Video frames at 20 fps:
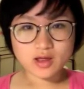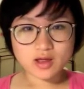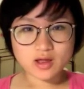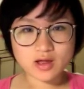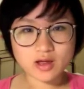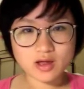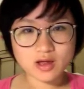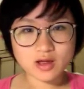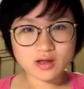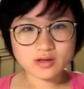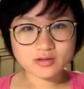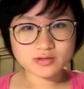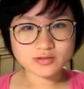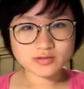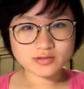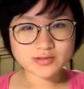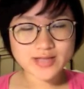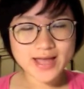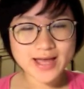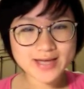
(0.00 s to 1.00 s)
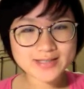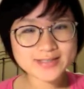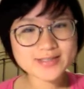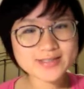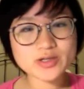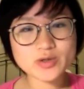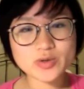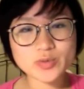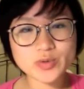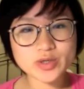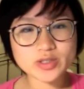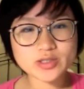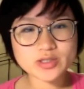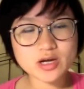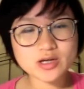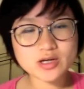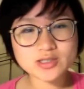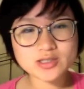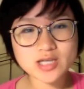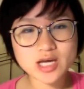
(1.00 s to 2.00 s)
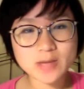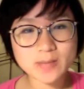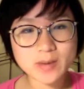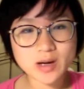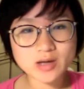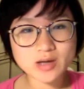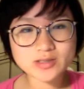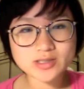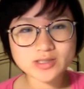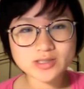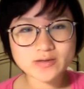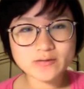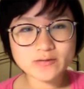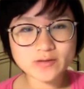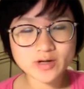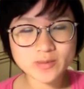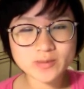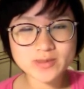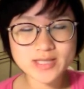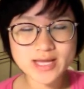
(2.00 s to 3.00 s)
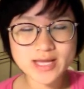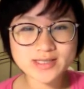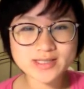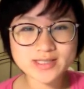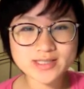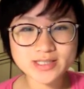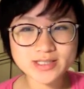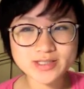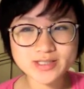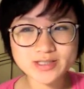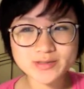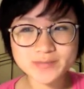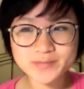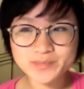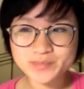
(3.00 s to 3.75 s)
Next, we talked about the verb tenses.